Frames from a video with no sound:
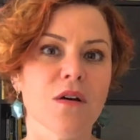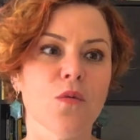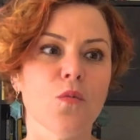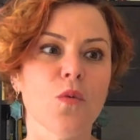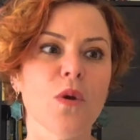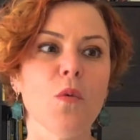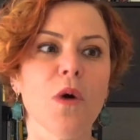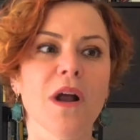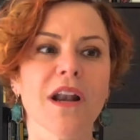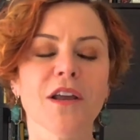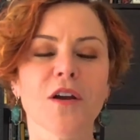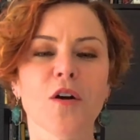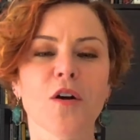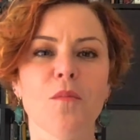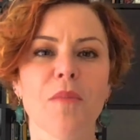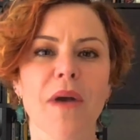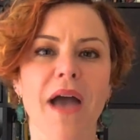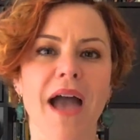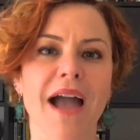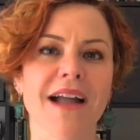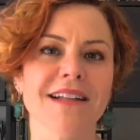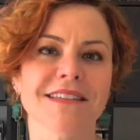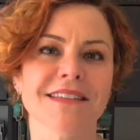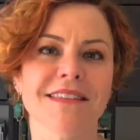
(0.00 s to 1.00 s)
we want to go
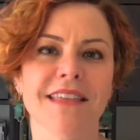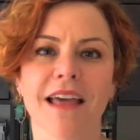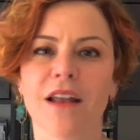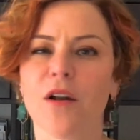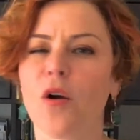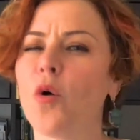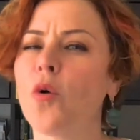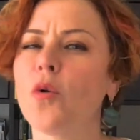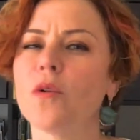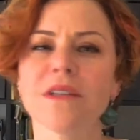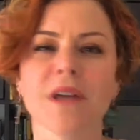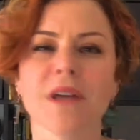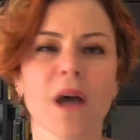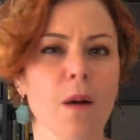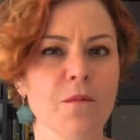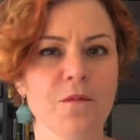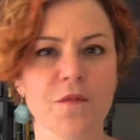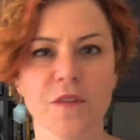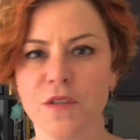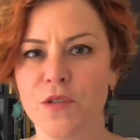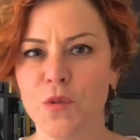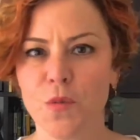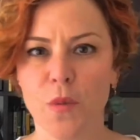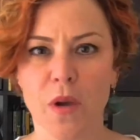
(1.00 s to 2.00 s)
back to that old
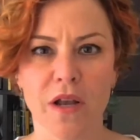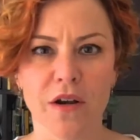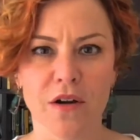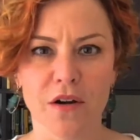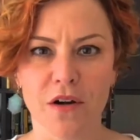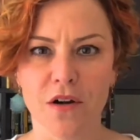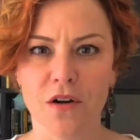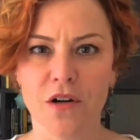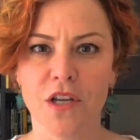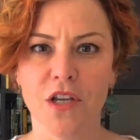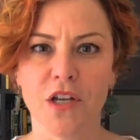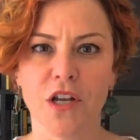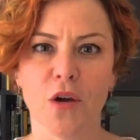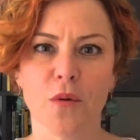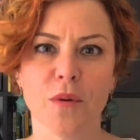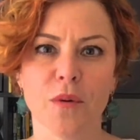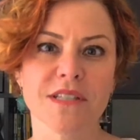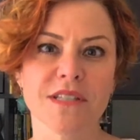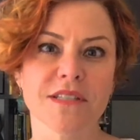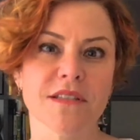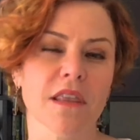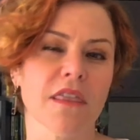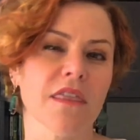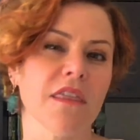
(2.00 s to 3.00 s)
comfy sweater. You know,
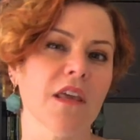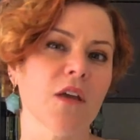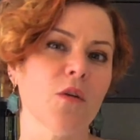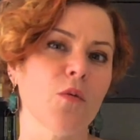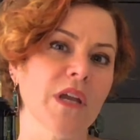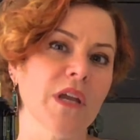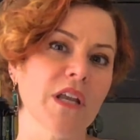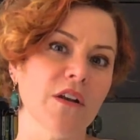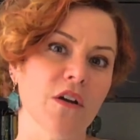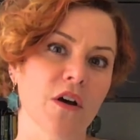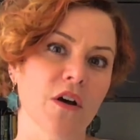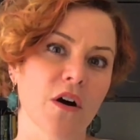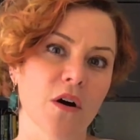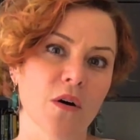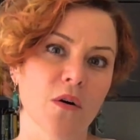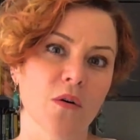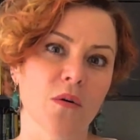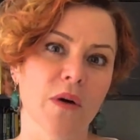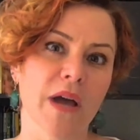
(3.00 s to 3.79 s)
it's the thing we know.